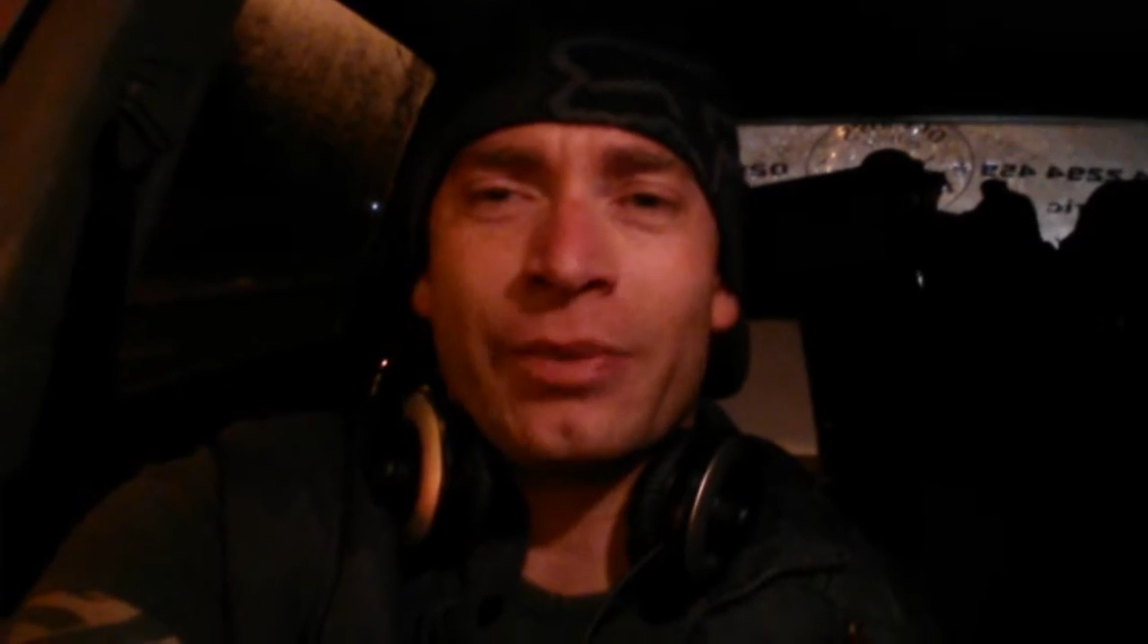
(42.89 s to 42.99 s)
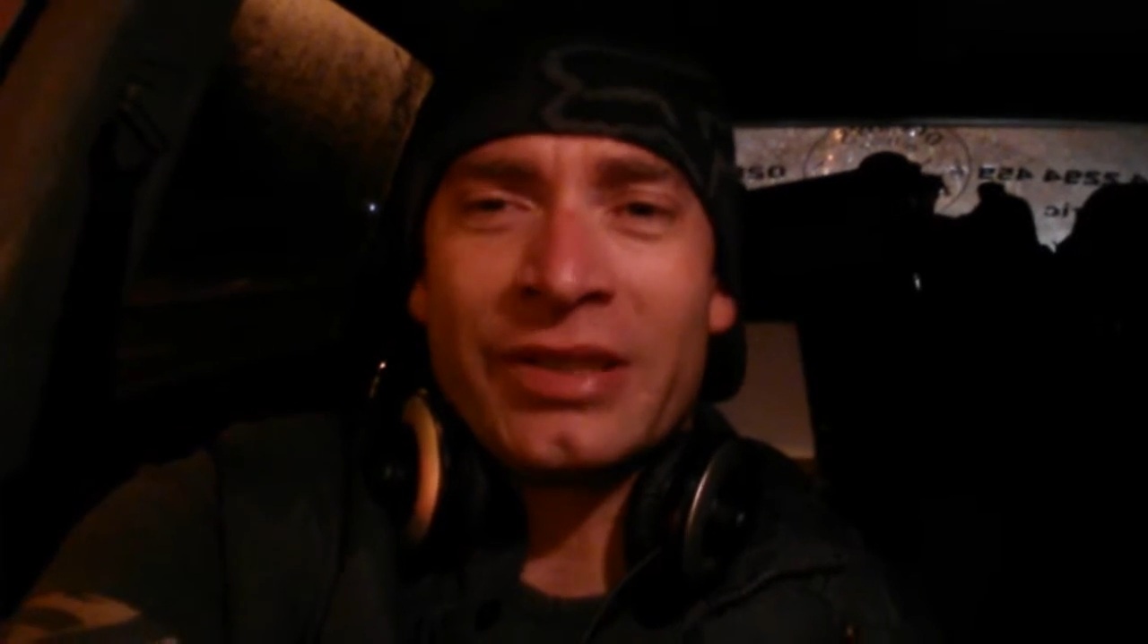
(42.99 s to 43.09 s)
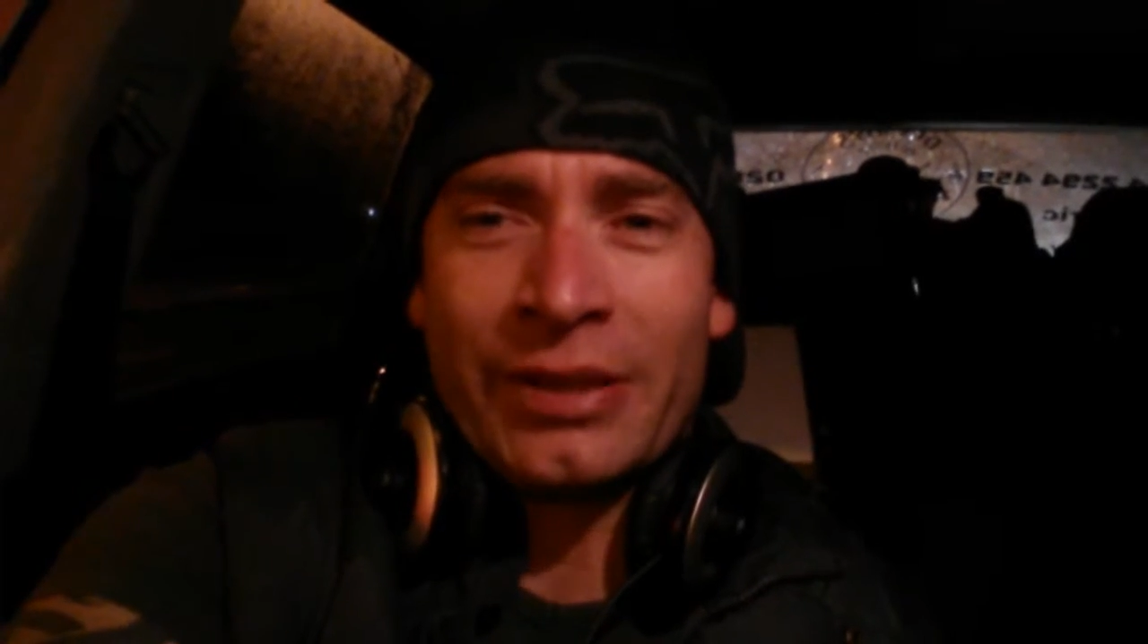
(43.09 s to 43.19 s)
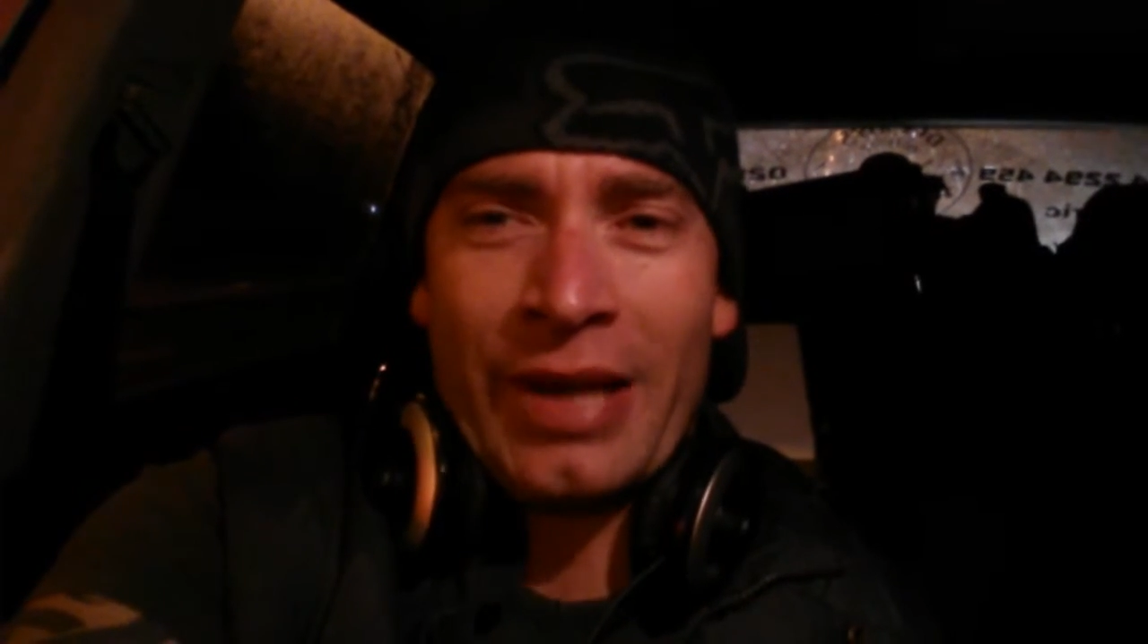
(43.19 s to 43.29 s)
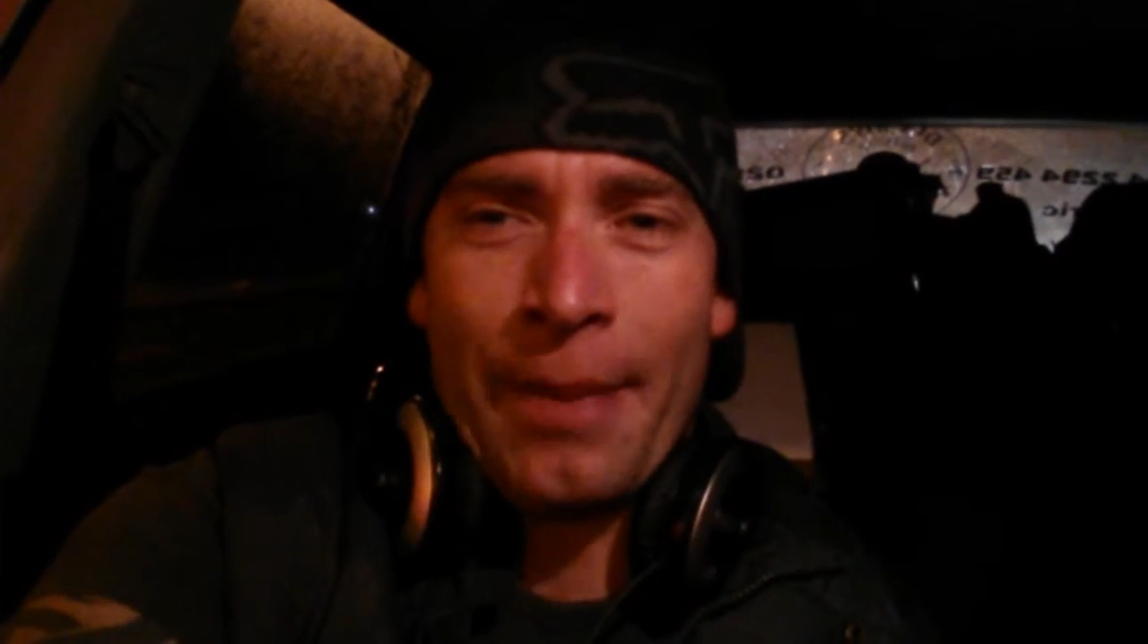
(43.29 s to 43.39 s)
we'll
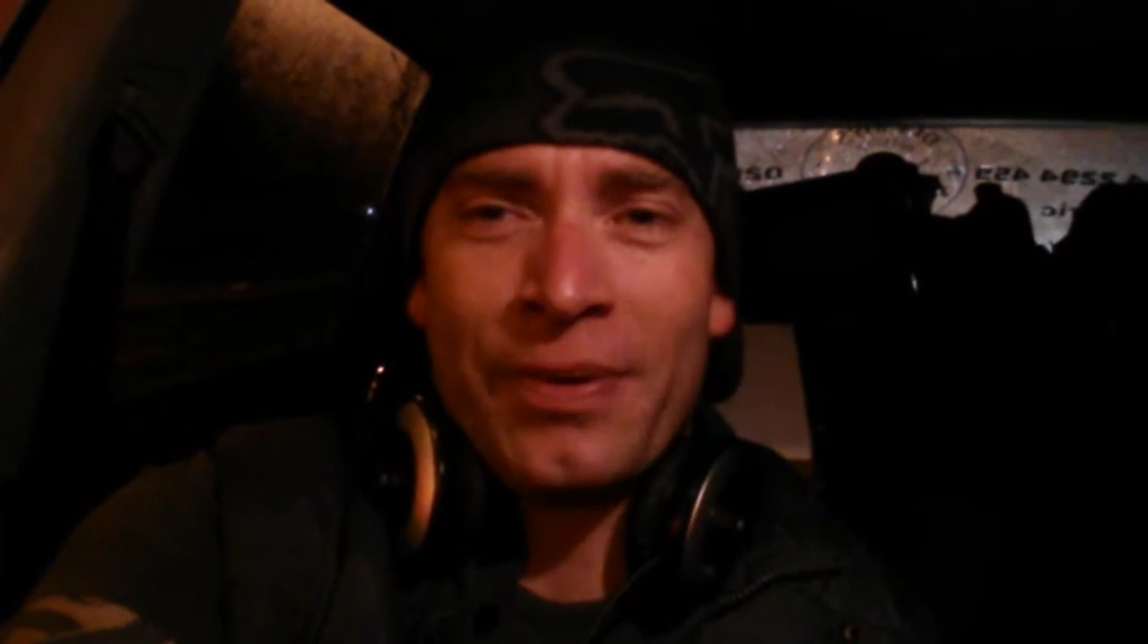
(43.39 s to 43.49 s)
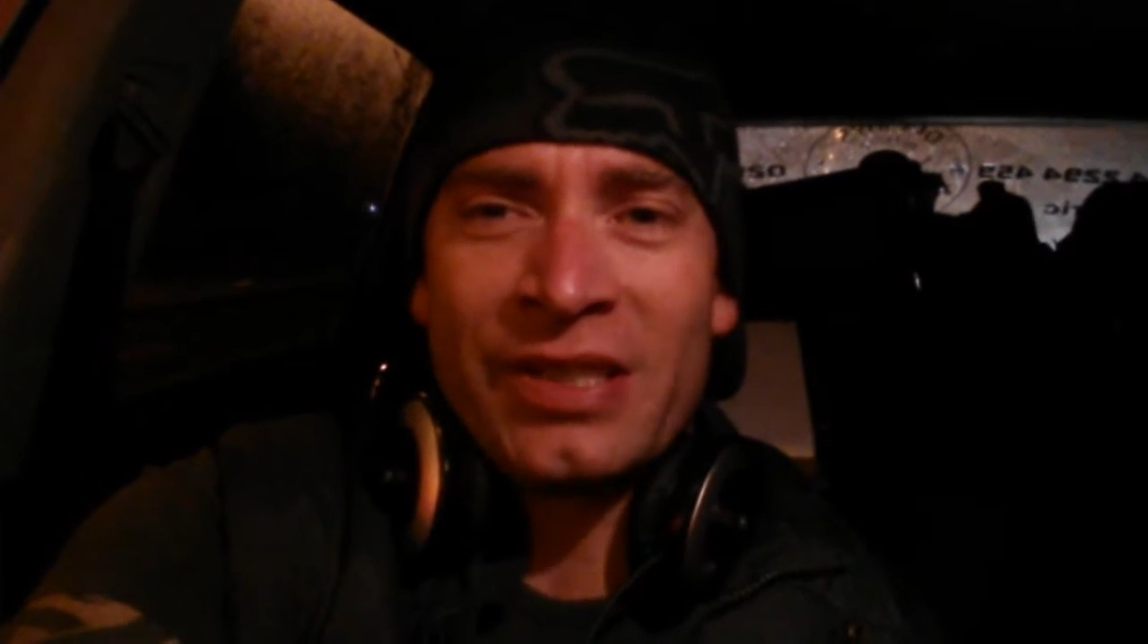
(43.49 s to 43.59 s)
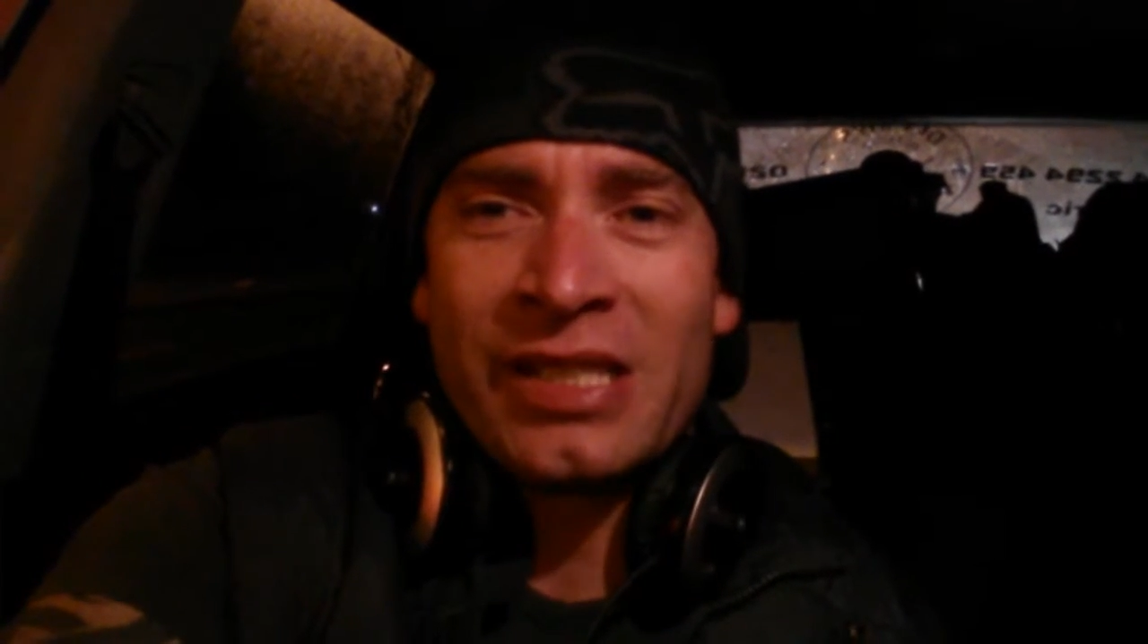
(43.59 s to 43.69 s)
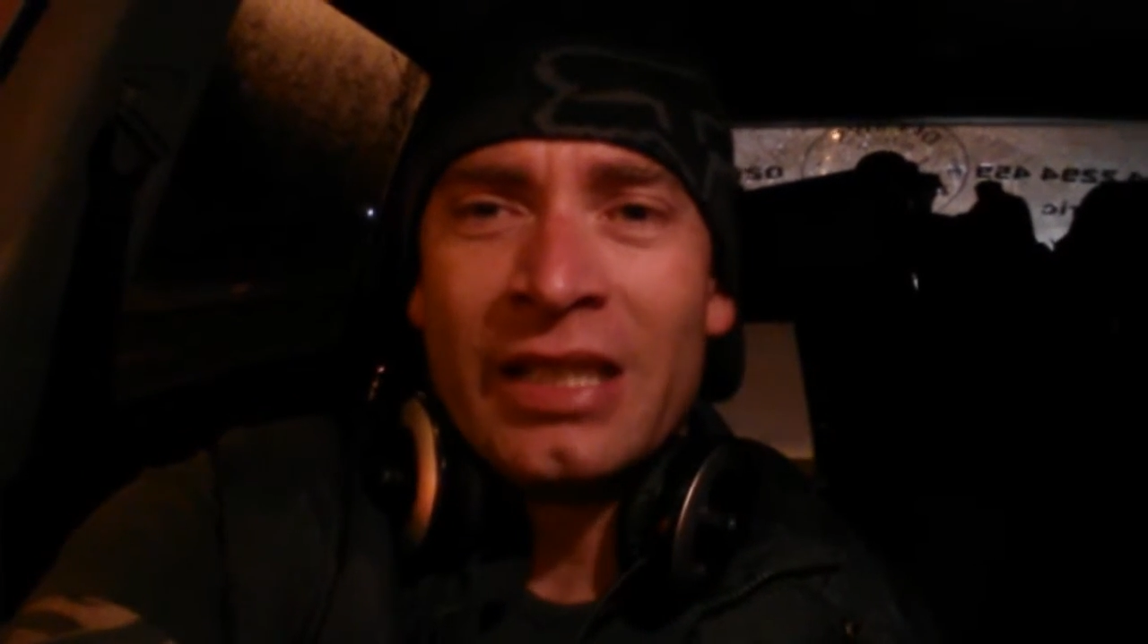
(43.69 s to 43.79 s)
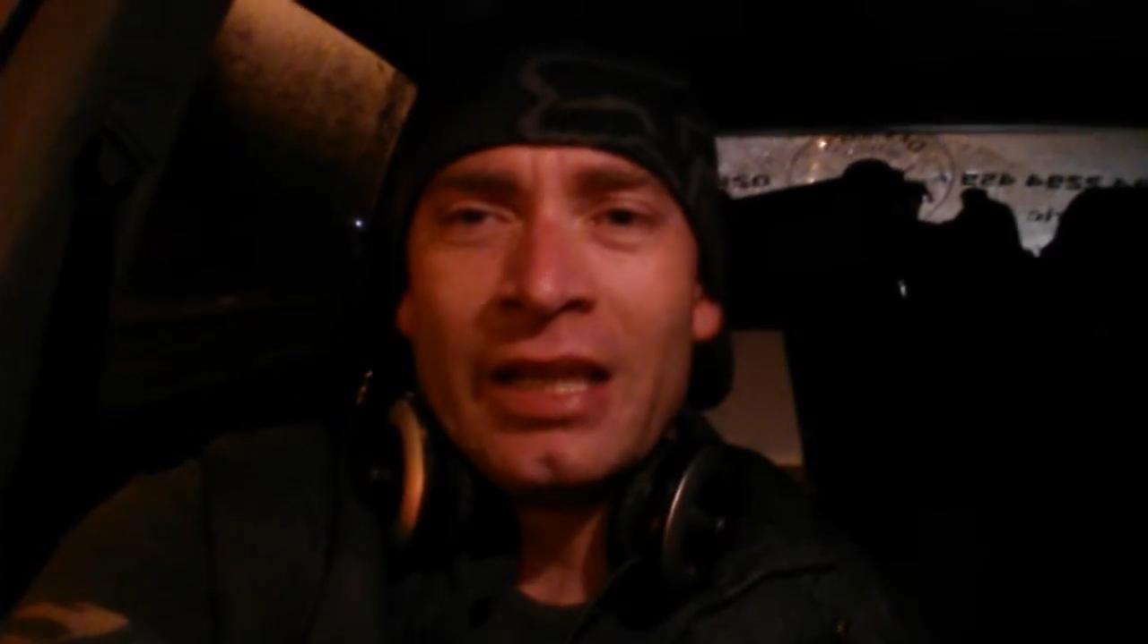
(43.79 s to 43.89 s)
see what happens